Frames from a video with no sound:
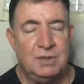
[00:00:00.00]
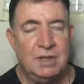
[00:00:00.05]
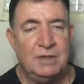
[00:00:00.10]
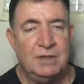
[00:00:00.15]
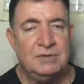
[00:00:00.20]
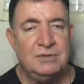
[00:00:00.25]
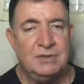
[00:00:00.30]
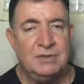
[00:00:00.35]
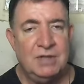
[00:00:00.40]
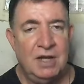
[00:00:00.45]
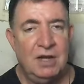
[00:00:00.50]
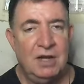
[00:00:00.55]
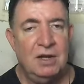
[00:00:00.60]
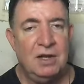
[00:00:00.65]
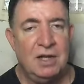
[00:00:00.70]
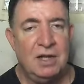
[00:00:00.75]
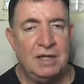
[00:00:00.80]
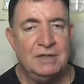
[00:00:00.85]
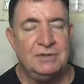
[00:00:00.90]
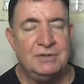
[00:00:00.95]
does
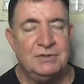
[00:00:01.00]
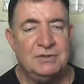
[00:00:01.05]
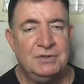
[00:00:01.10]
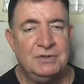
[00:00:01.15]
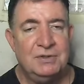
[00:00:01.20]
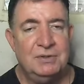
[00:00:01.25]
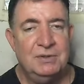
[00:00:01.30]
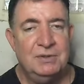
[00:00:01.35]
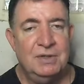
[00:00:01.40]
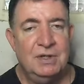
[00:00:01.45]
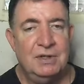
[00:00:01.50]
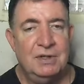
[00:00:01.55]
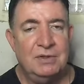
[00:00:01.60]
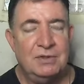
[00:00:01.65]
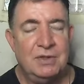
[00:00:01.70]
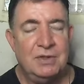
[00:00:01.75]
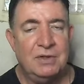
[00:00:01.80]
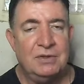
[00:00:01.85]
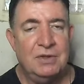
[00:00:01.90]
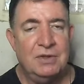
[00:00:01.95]
tell us
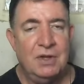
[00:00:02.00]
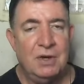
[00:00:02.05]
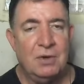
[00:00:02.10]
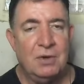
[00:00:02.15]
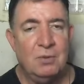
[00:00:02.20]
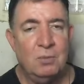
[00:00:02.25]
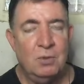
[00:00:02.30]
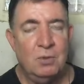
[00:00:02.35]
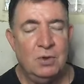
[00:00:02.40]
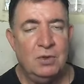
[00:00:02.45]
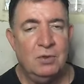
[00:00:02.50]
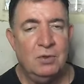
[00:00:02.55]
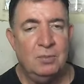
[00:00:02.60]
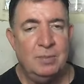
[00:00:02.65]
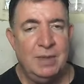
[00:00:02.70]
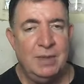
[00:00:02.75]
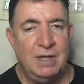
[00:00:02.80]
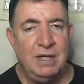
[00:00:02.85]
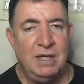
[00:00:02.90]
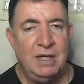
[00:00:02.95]
that there will
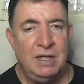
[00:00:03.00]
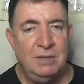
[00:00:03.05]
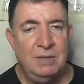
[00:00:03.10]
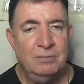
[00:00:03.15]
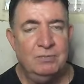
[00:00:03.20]
be